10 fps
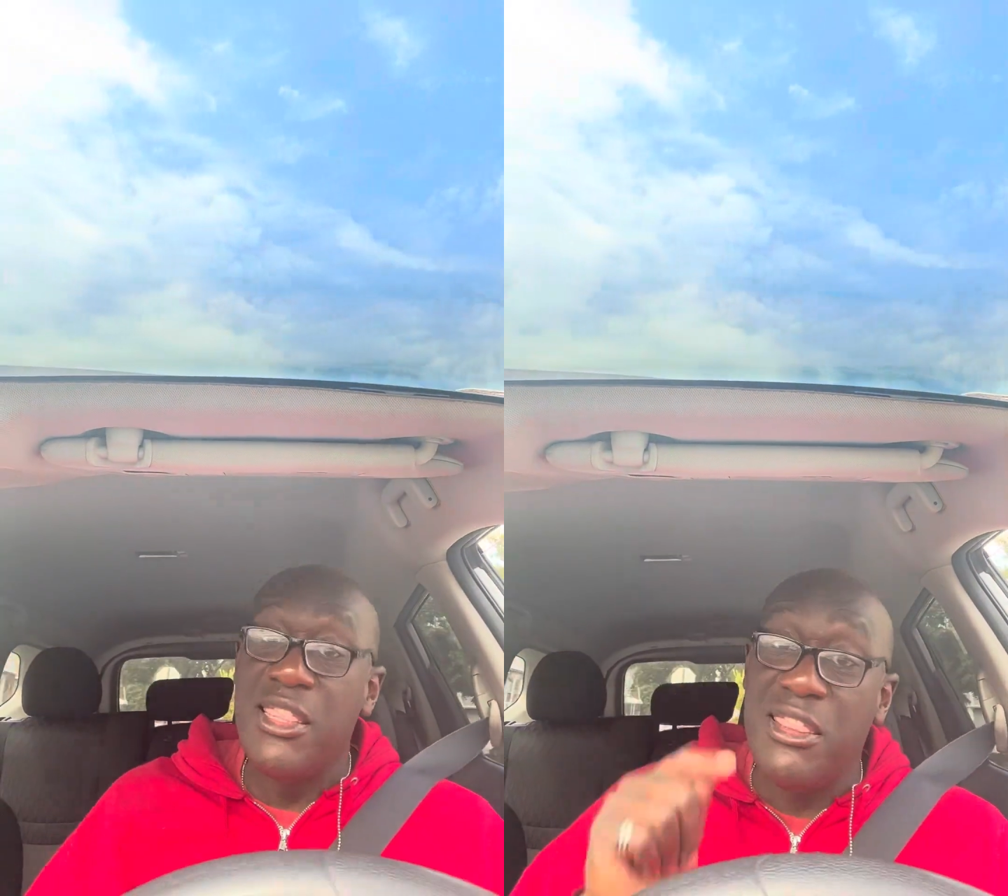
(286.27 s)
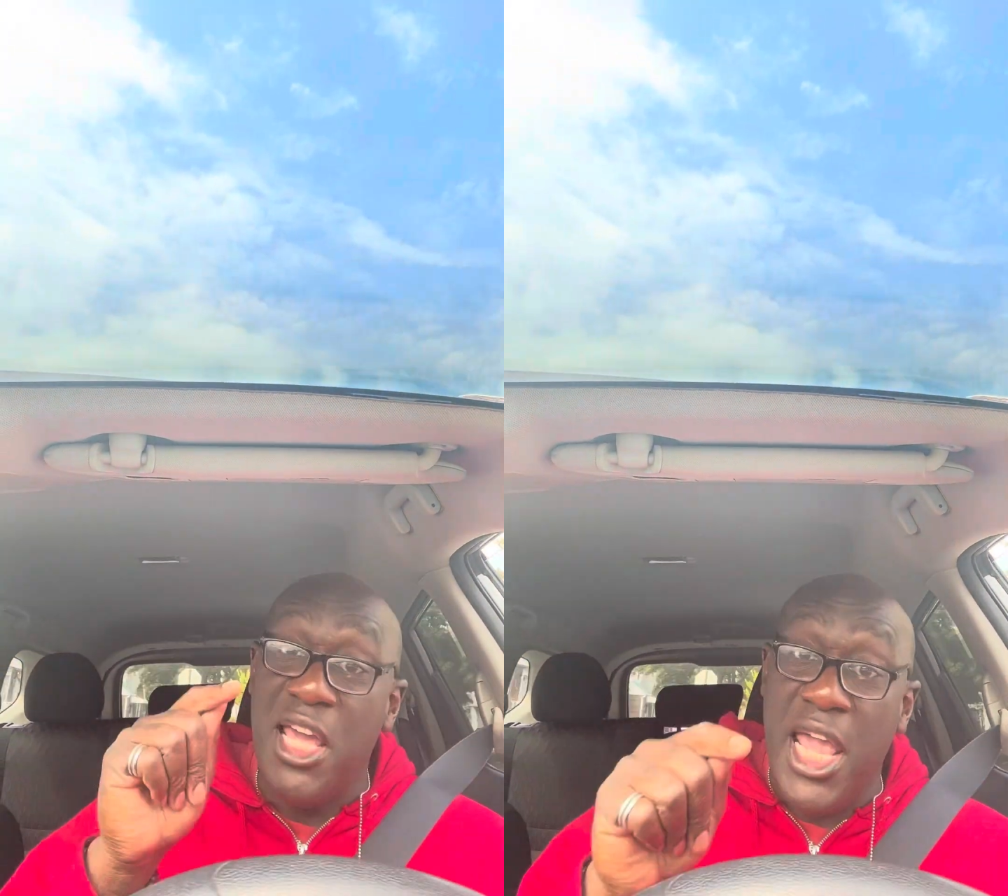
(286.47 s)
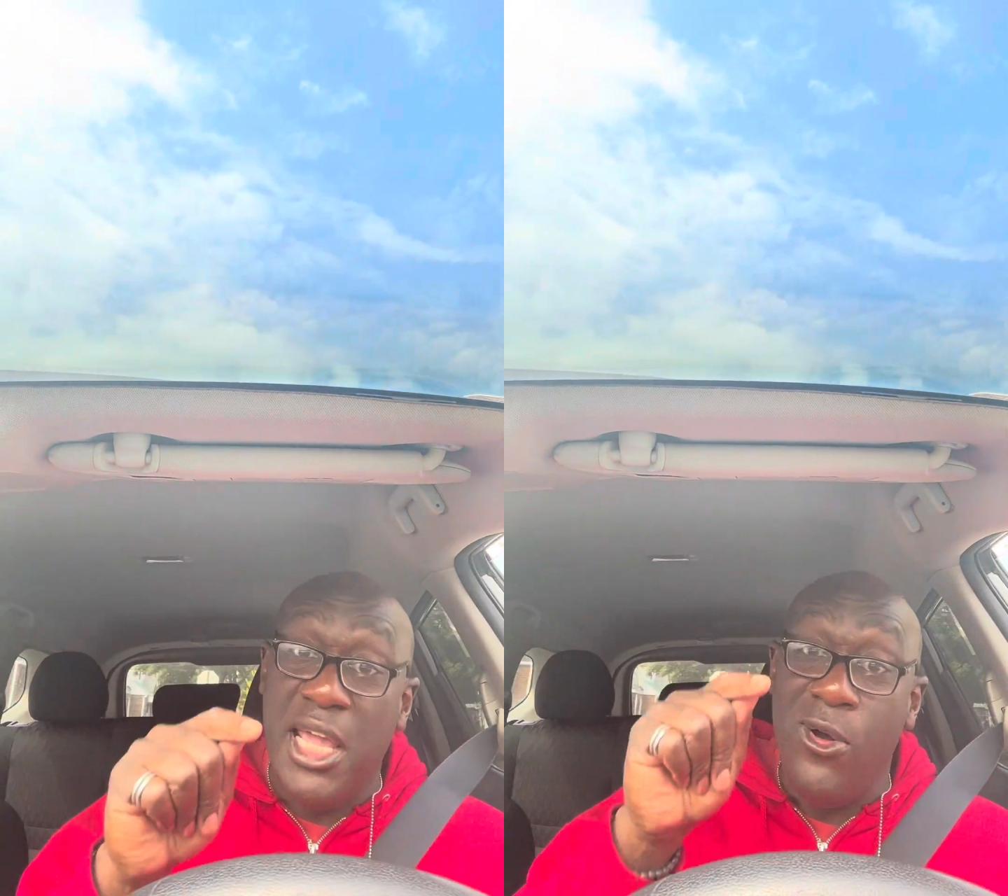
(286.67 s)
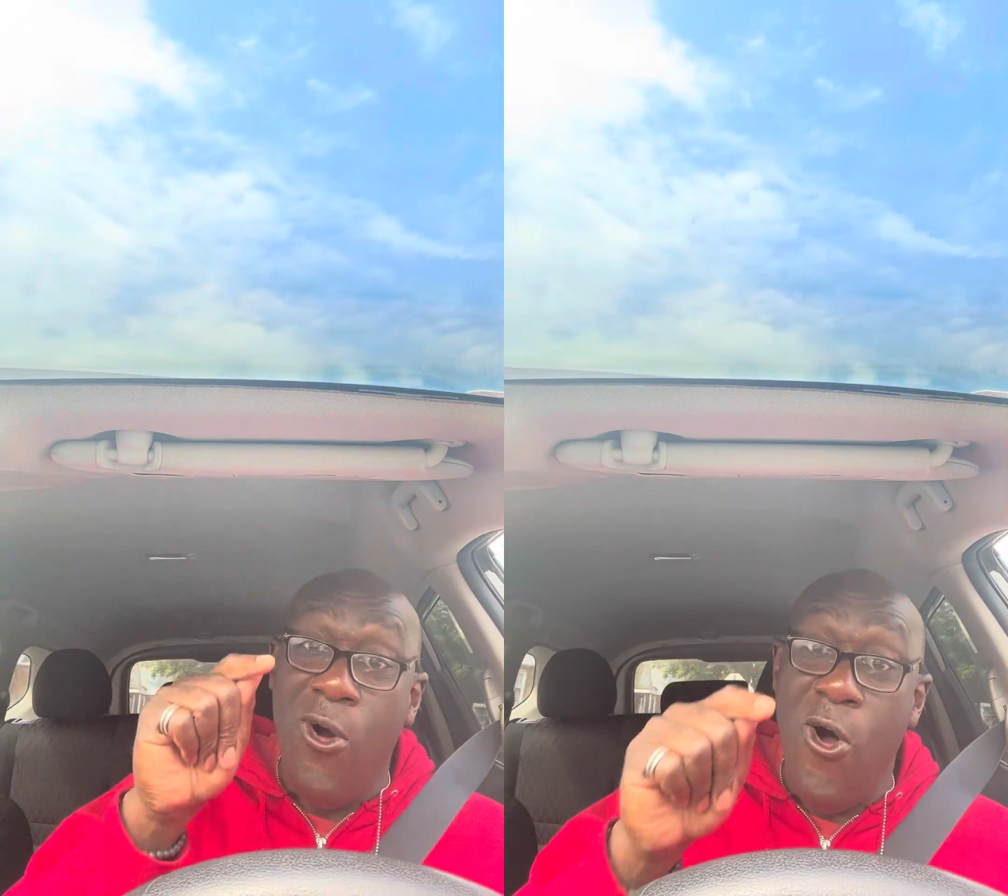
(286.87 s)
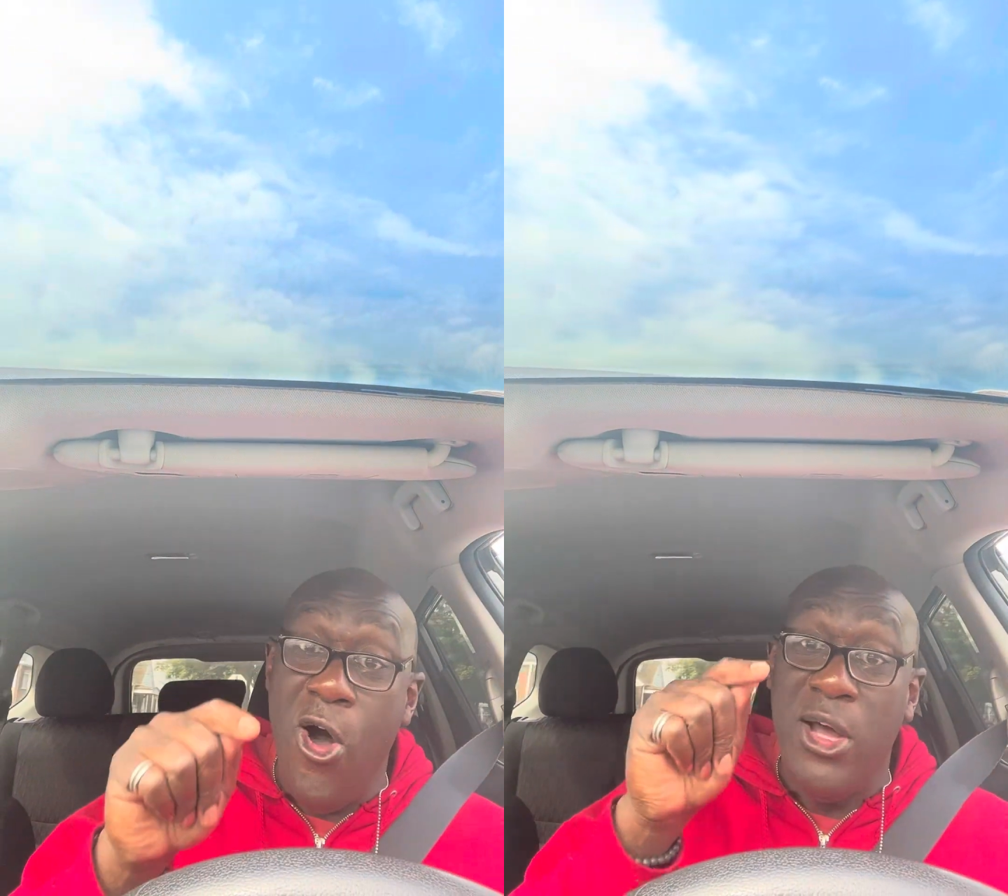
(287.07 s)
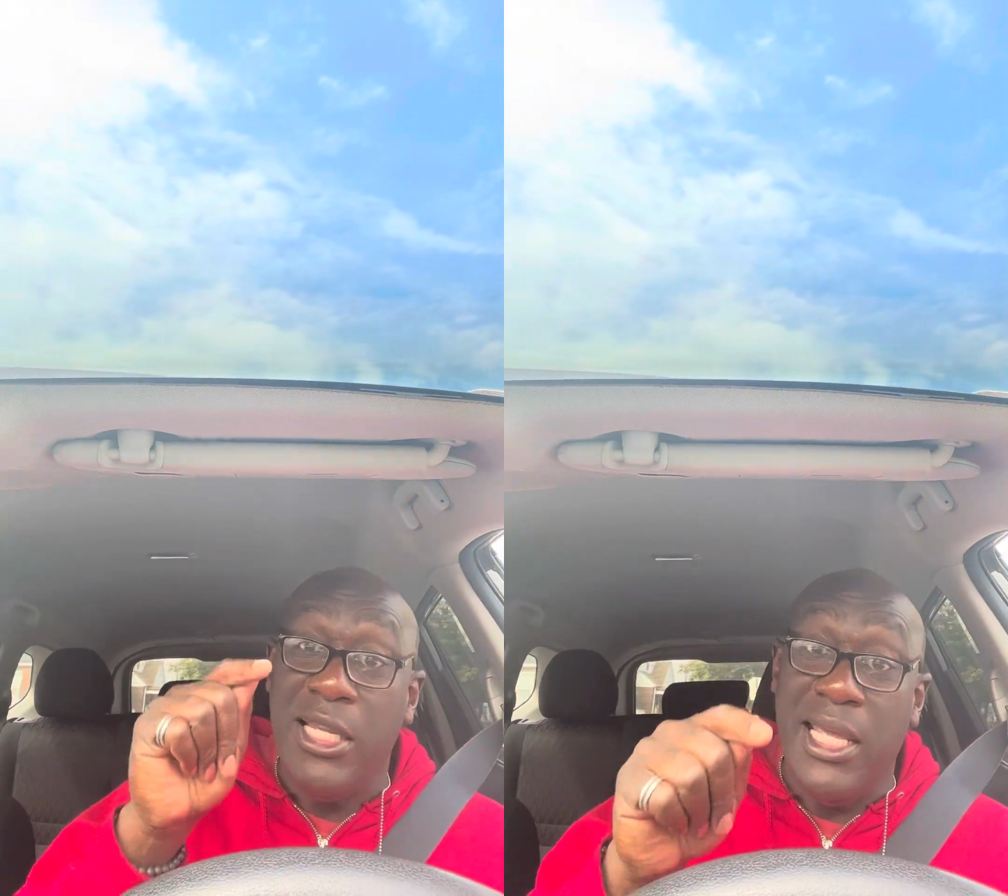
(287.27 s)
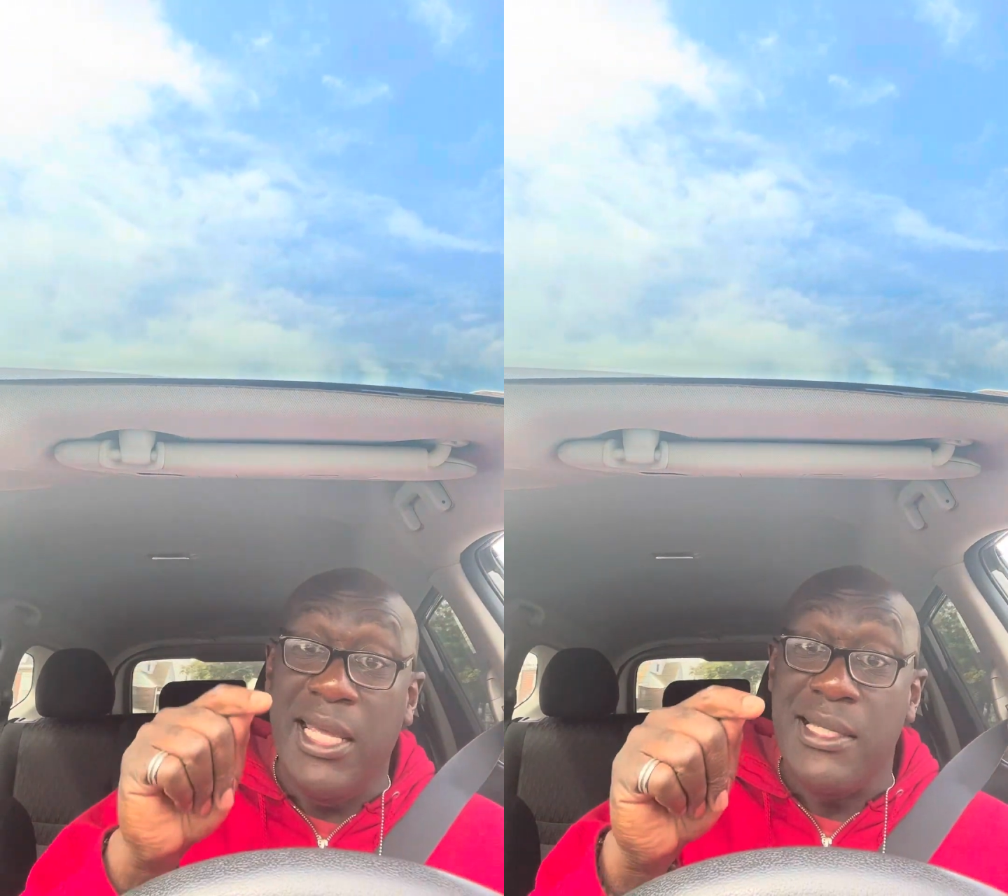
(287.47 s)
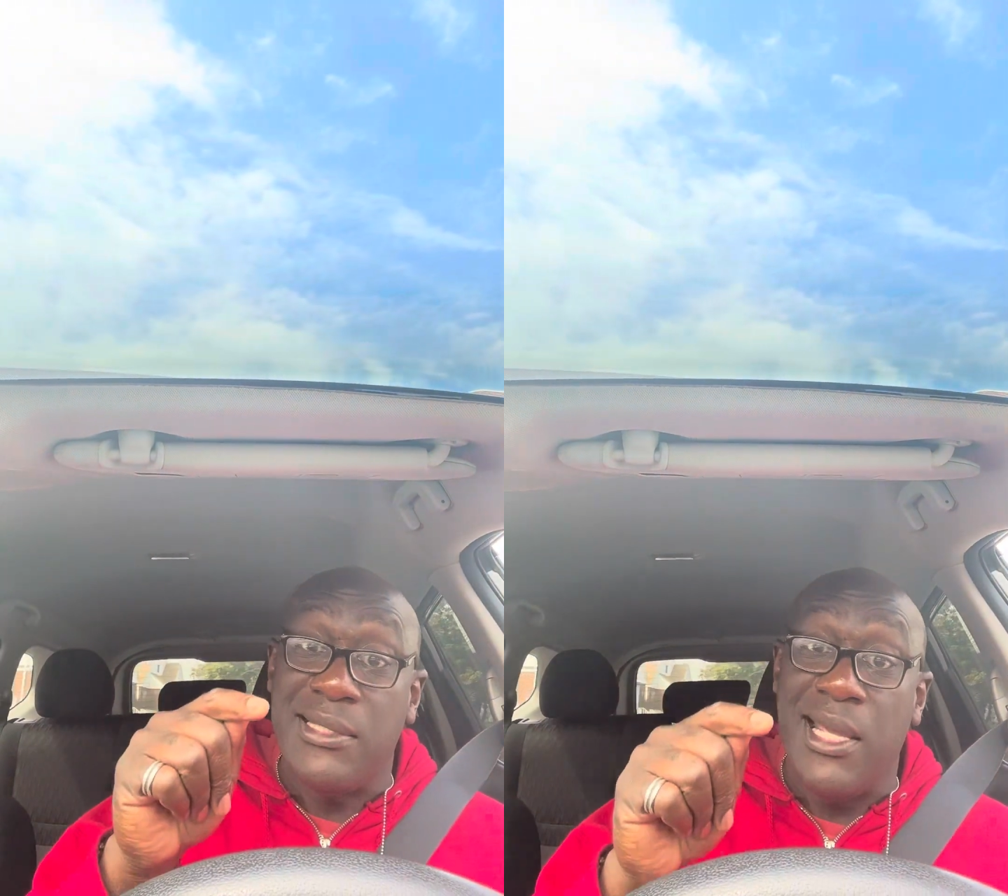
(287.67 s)
Think on
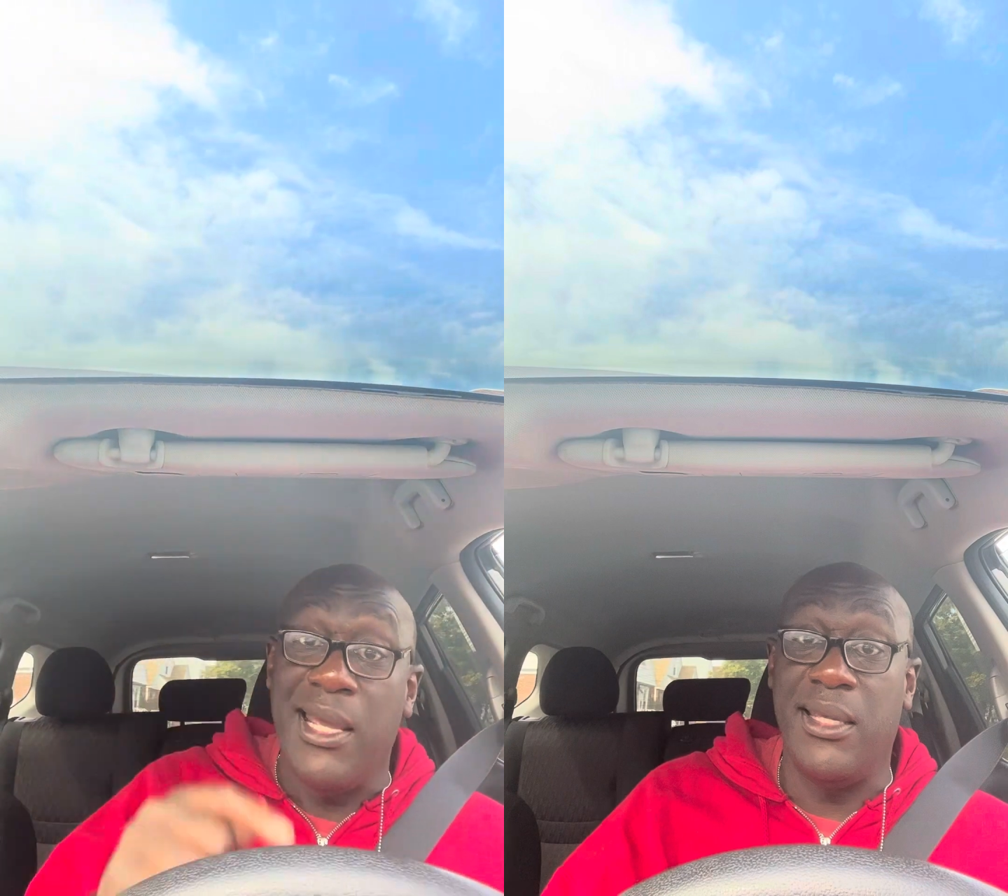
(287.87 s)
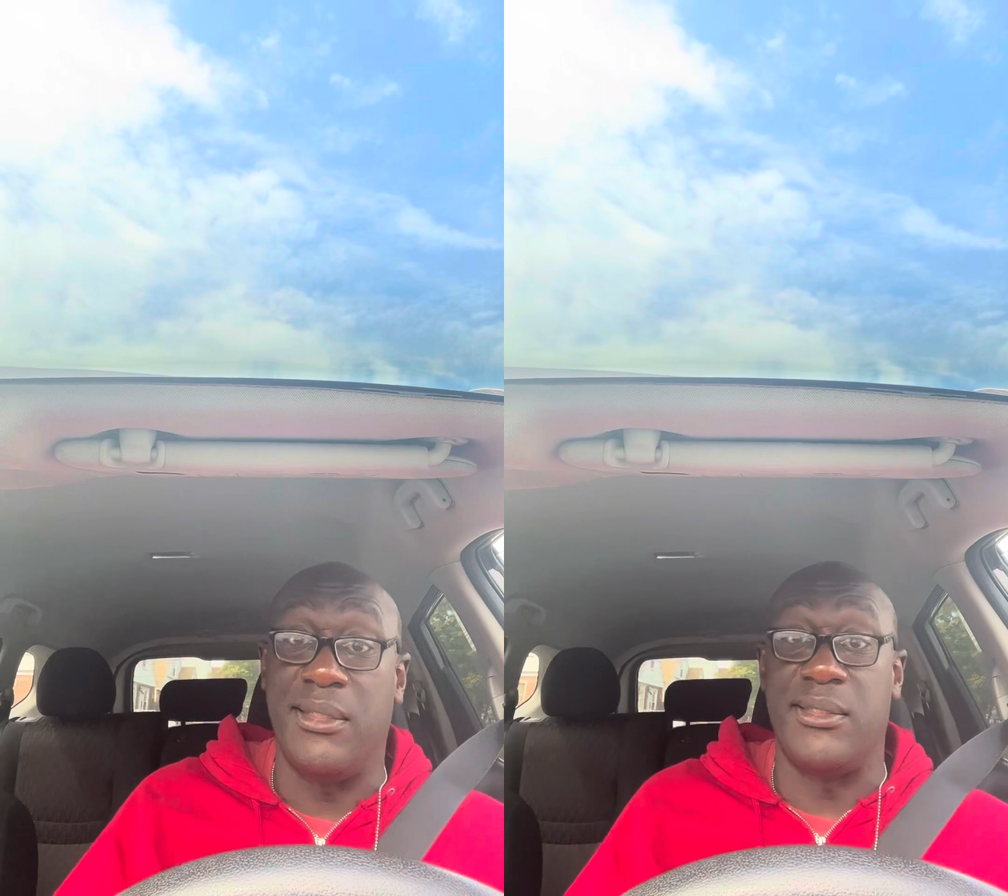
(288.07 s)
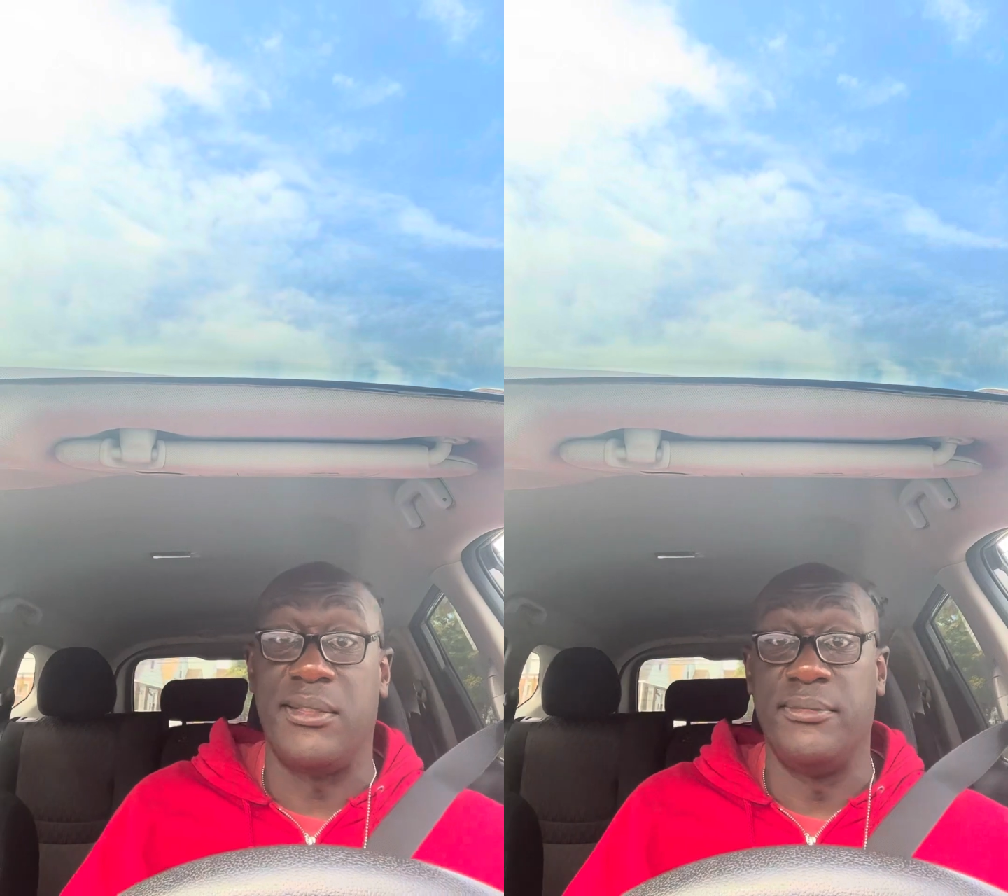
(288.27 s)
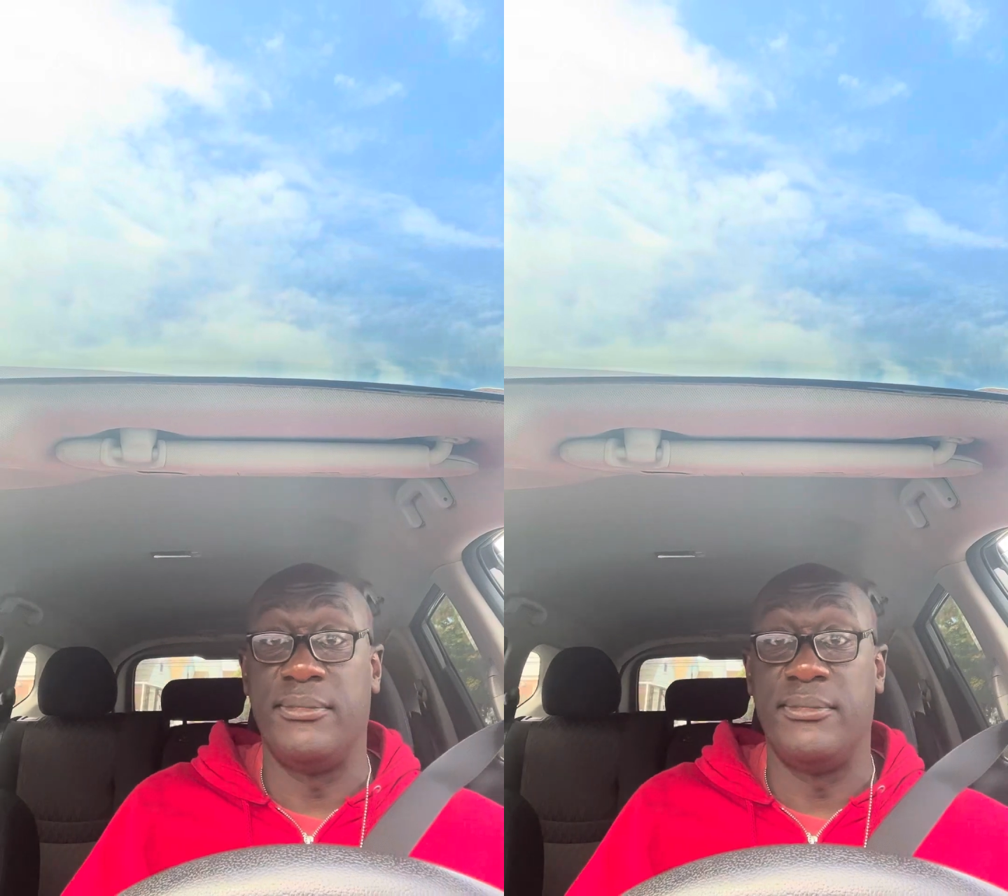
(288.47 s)
these things.